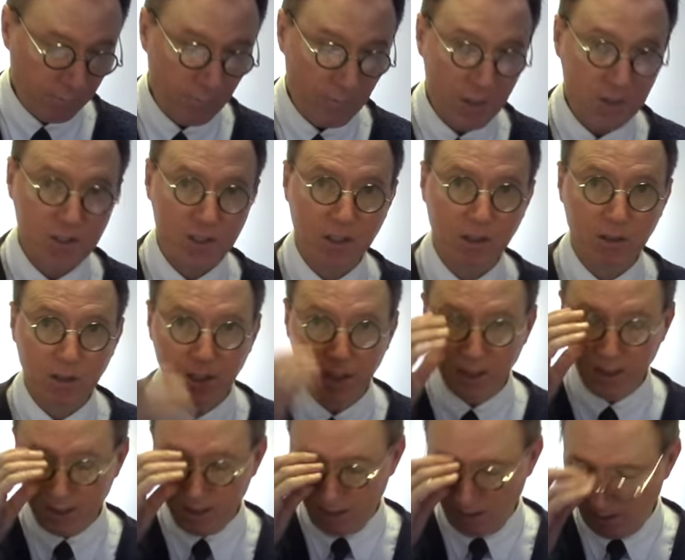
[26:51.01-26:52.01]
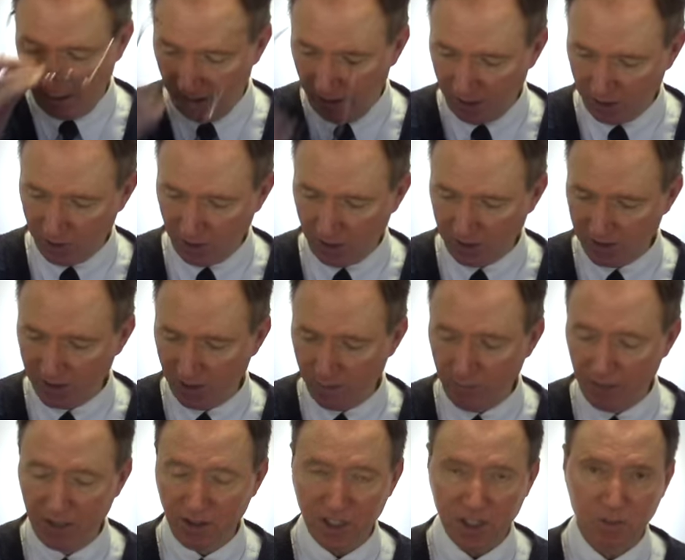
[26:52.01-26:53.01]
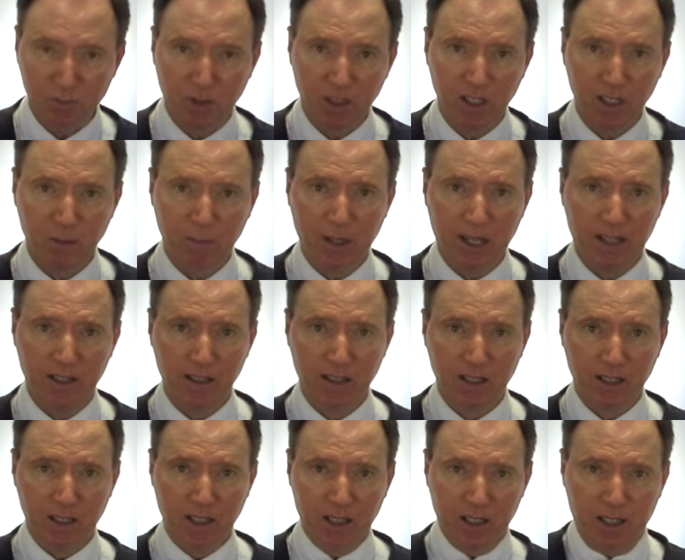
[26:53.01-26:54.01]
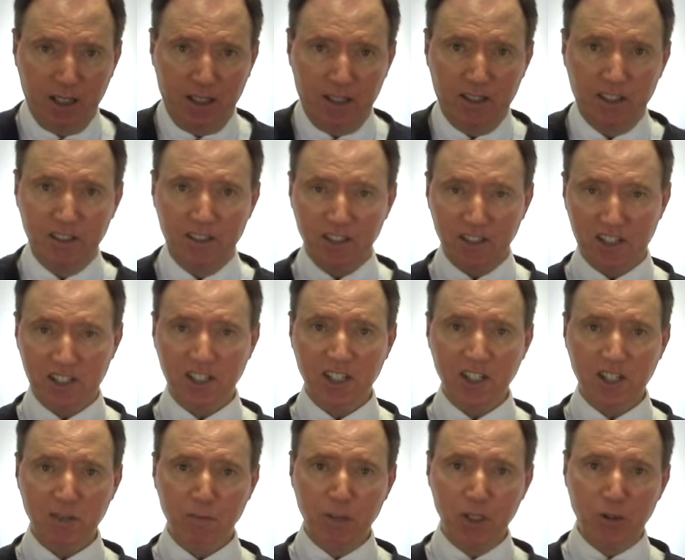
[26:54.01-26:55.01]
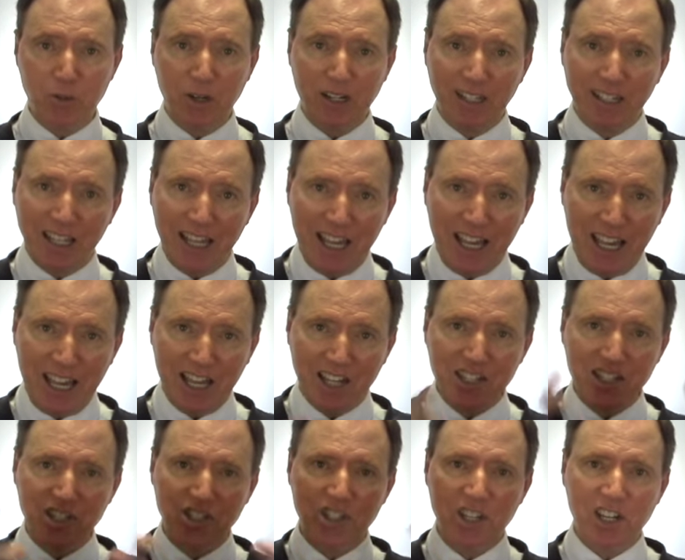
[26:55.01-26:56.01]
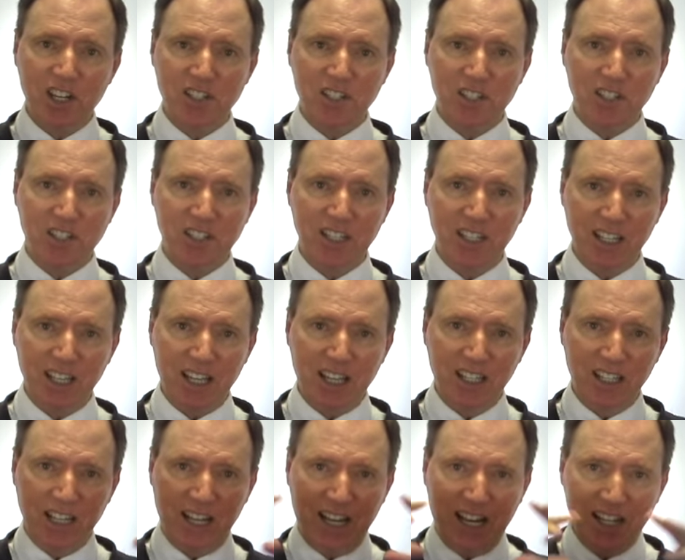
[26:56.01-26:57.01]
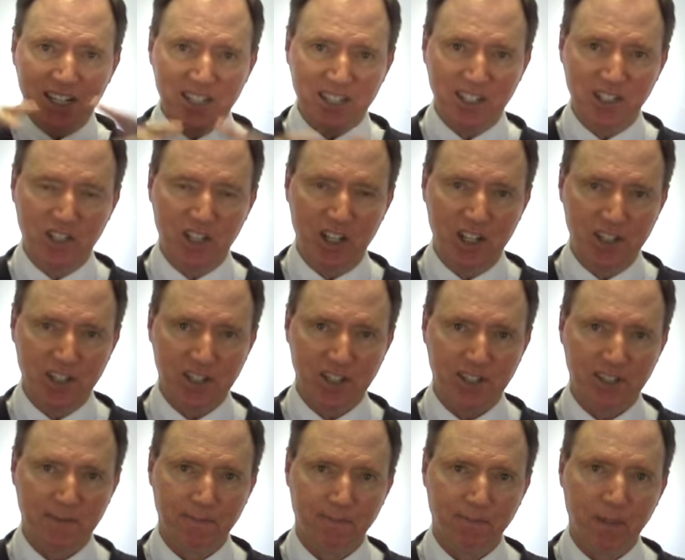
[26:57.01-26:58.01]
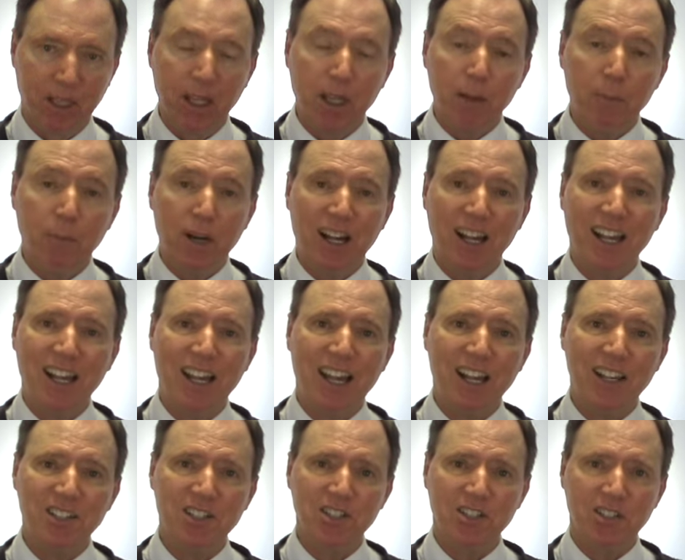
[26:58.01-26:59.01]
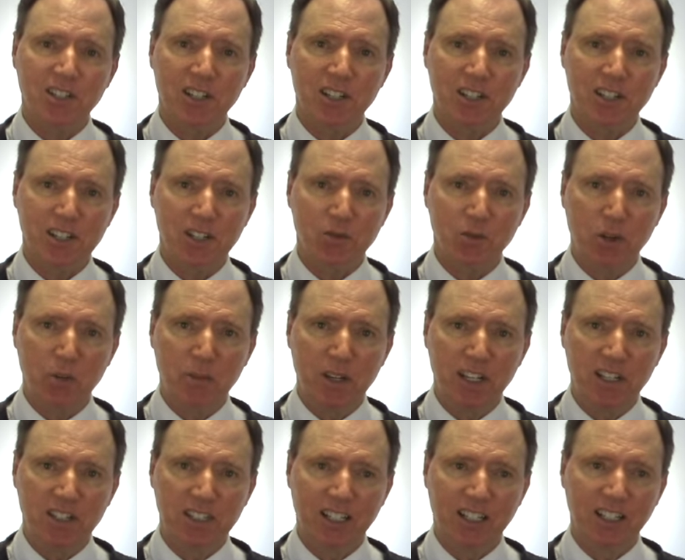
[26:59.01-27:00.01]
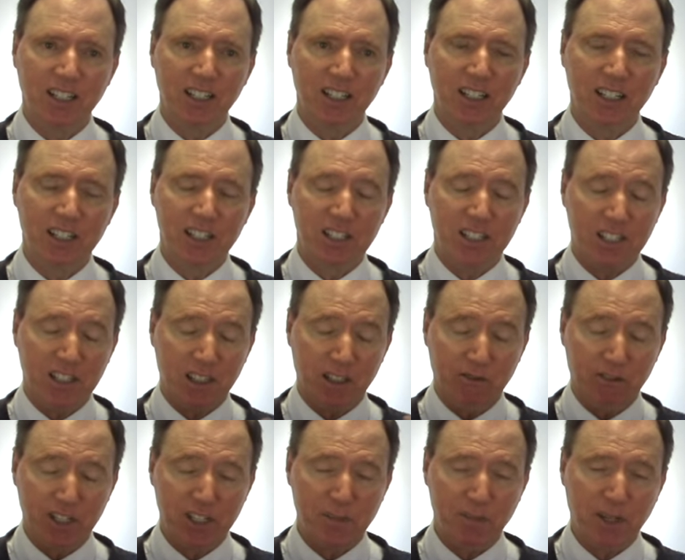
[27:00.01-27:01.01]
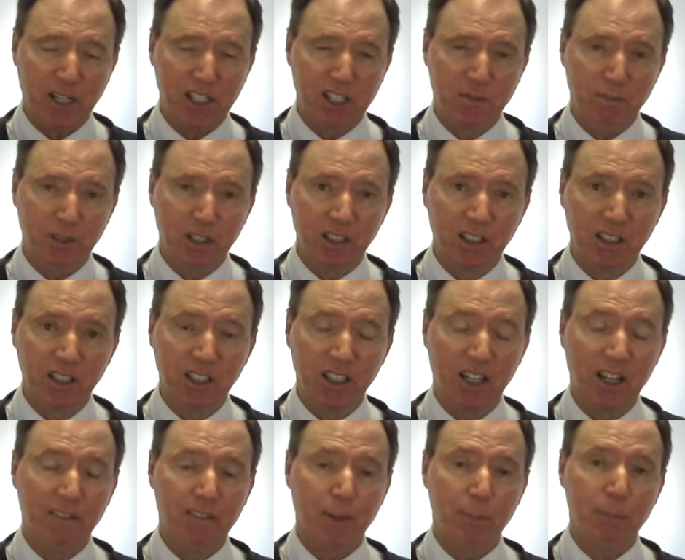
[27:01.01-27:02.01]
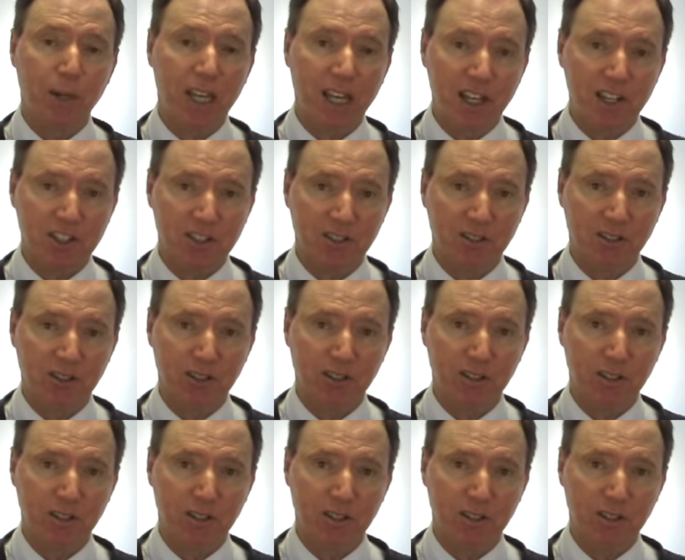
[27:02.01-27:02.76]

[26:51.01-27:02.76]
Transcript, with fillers: So uh, I talked to the men this morning about uh, the distinction between exegesis and eisegesis. By exegesis, we mean that it is the responsibility of the pastor